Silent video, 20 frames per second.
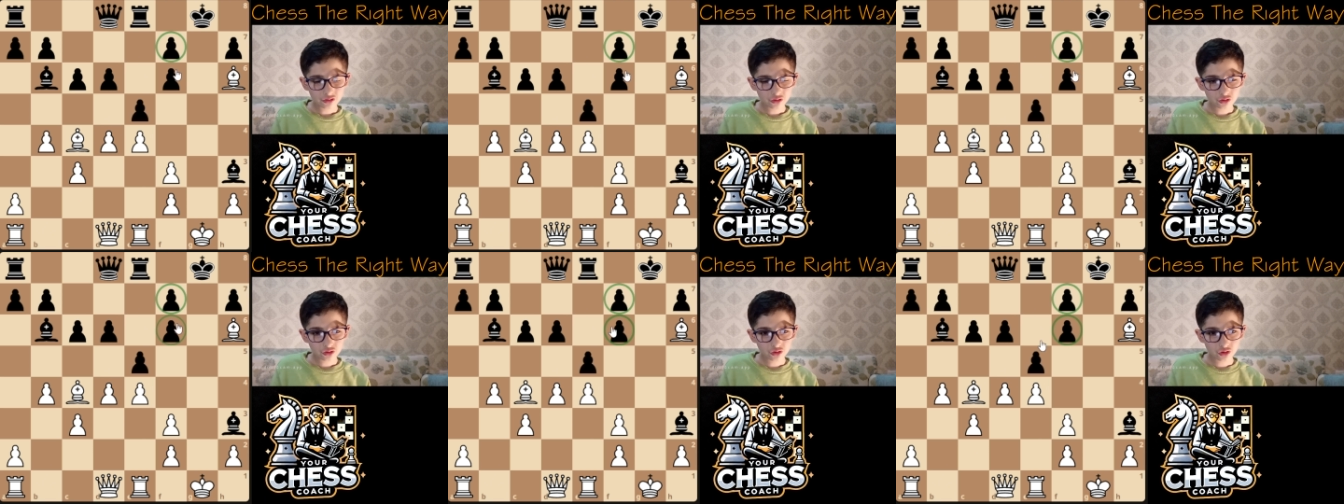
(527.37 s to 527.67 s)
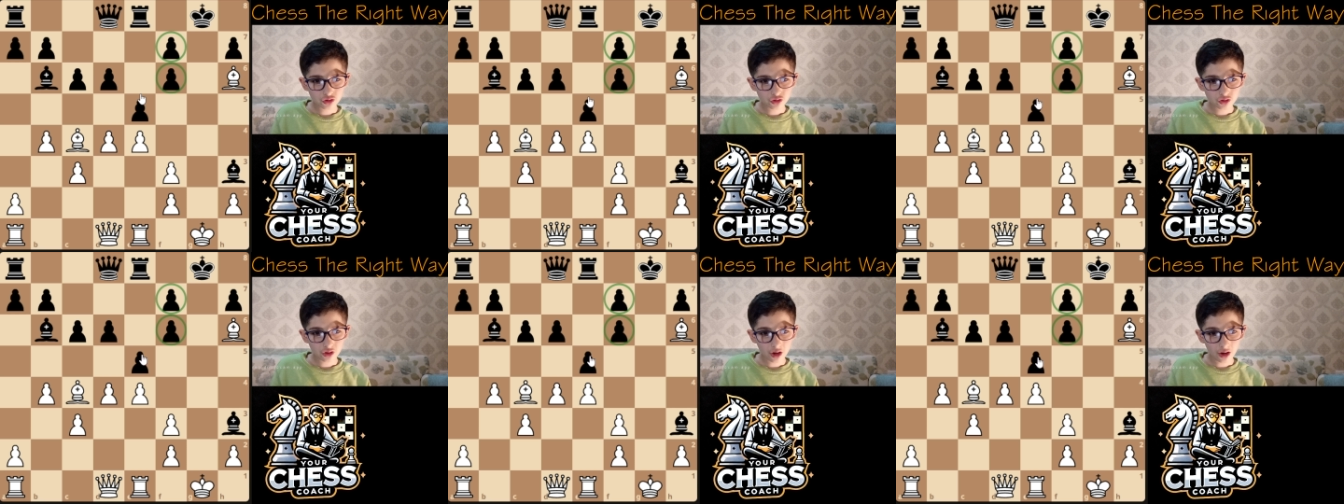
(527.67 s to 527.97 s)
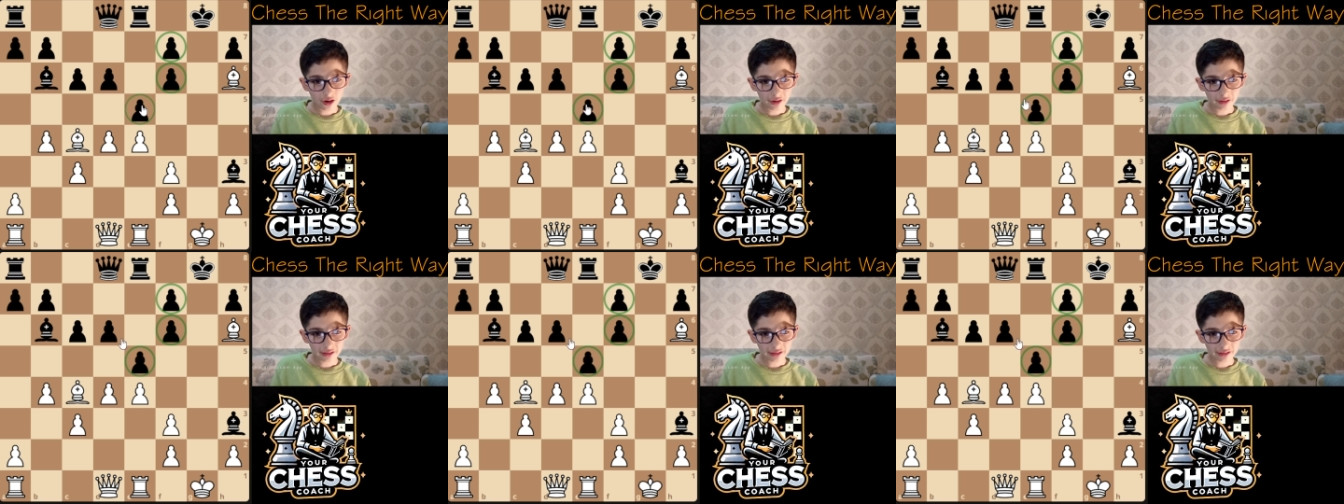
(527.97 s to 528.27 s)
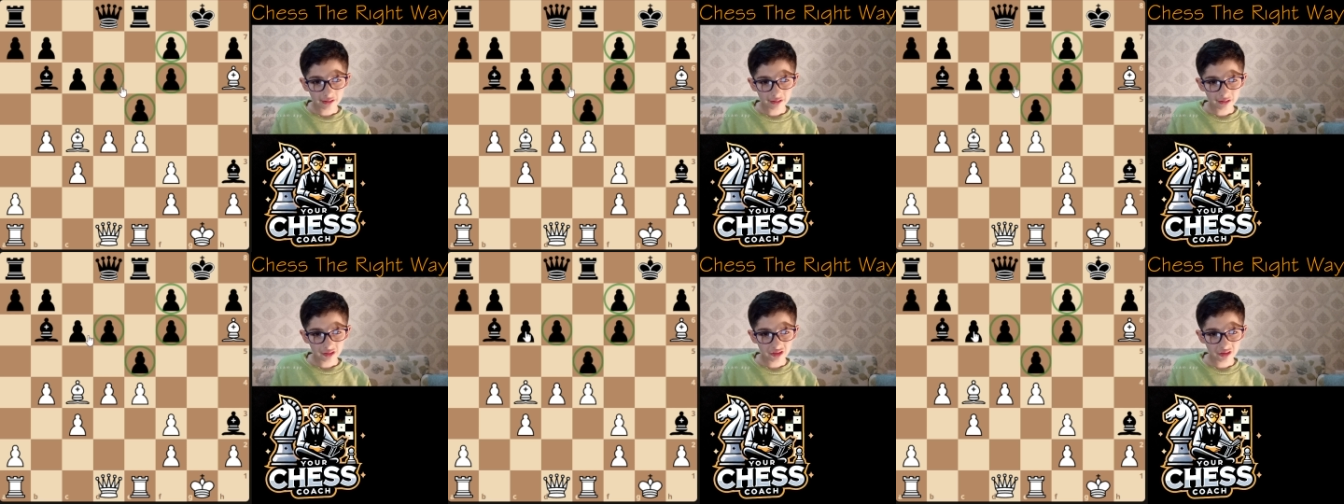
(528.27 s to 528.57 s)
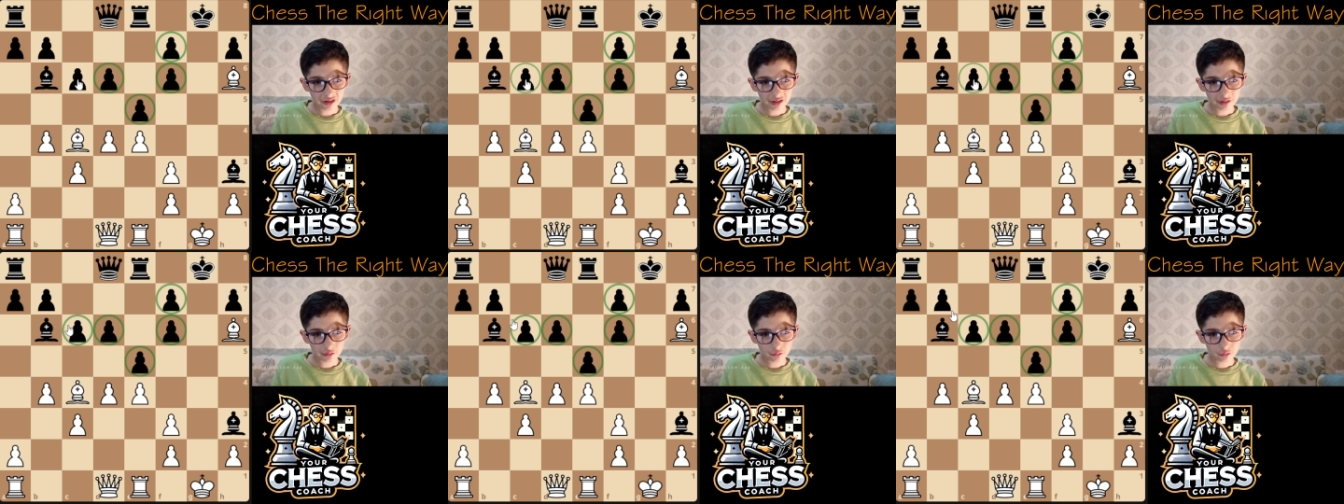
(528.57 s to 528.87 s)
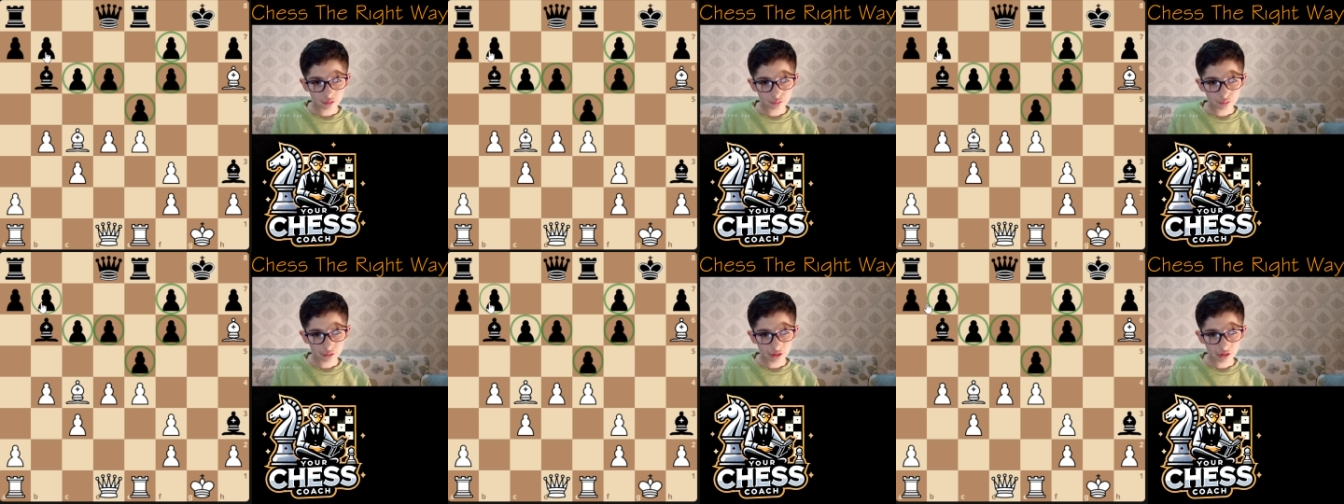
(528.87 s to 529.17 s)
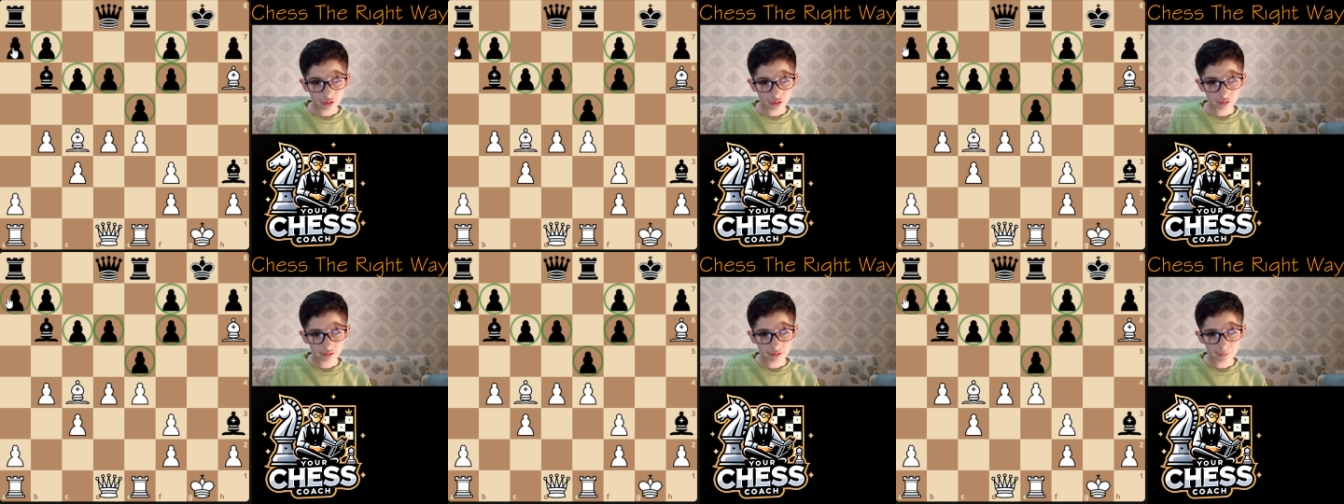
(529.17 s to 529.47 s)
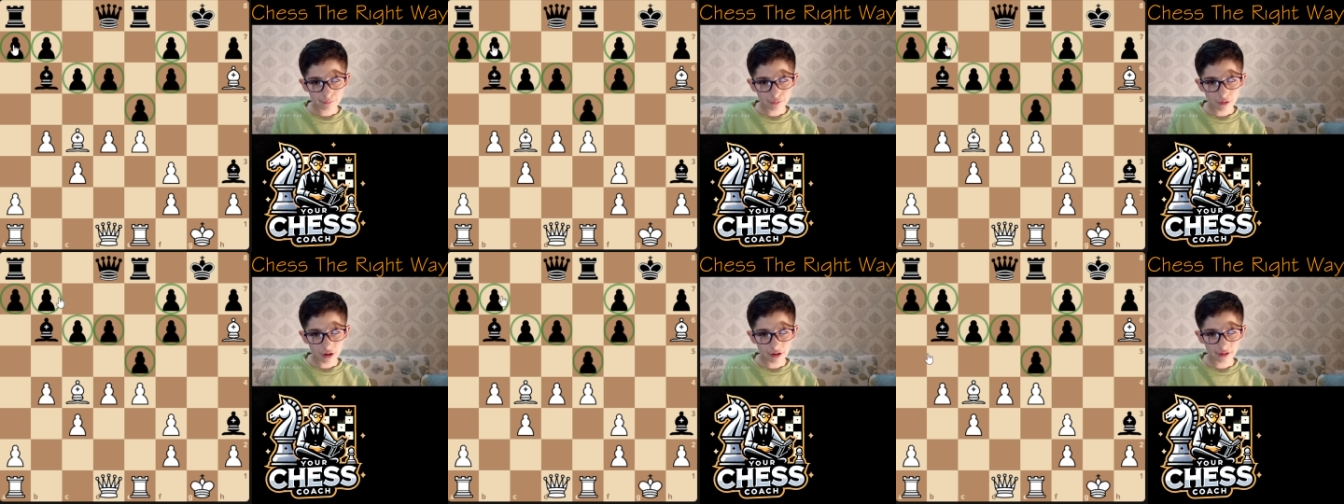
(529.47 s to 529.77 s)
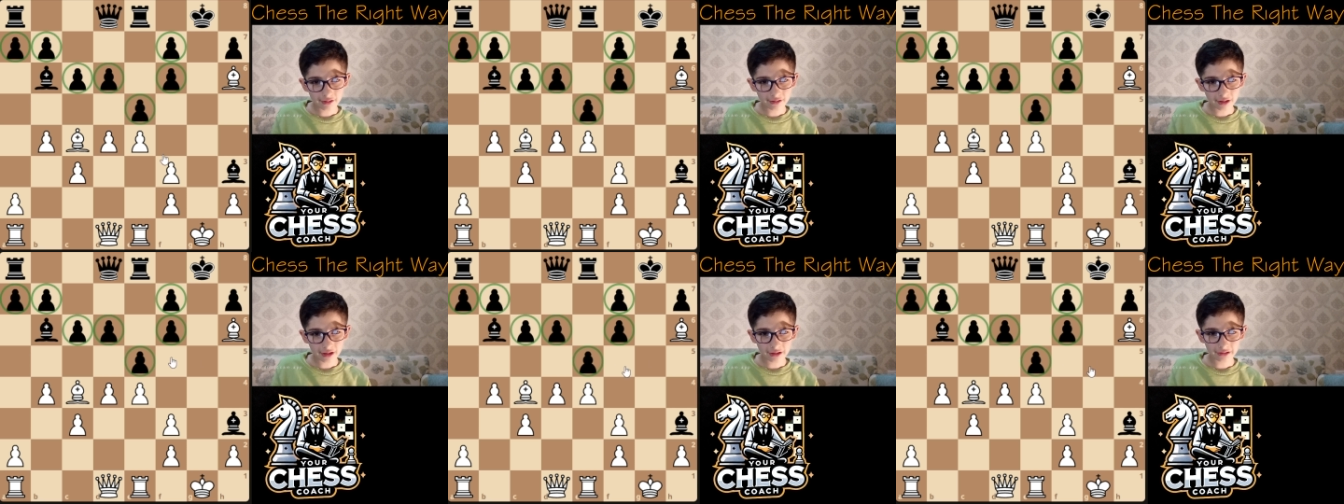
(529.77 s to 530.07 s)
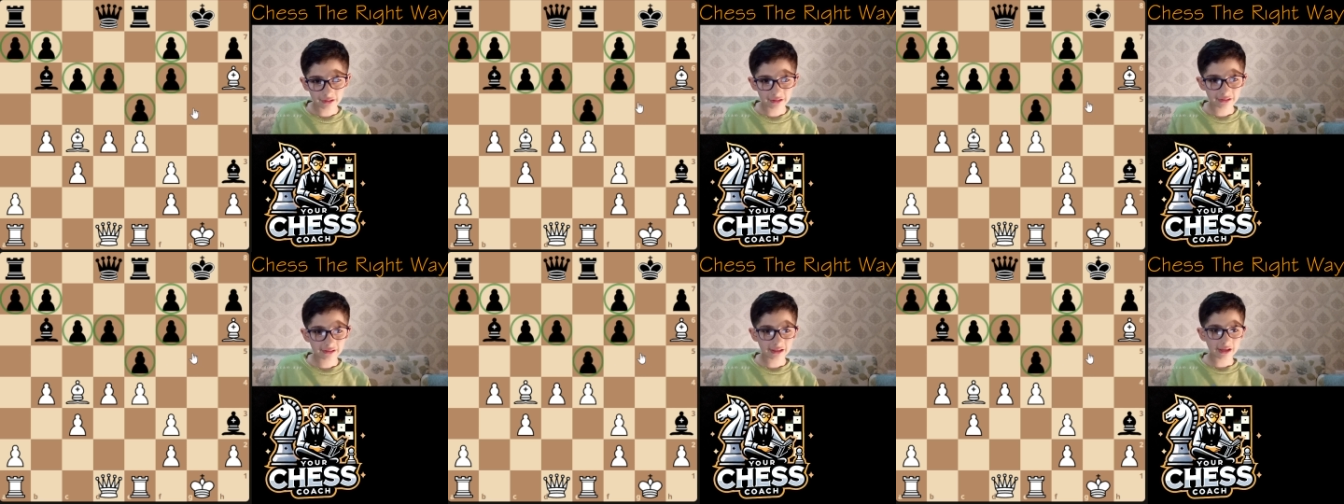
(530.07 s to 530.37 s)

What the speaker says: giant thing would be called a pawn island,